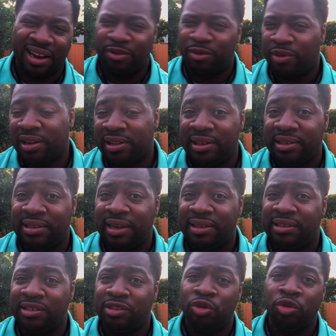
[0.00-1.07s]
I rarely
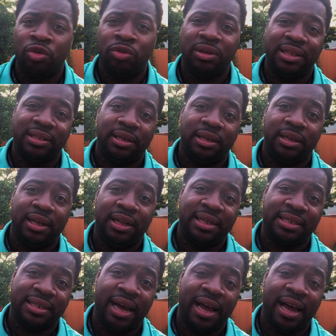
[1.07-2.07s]
touch zoom unless I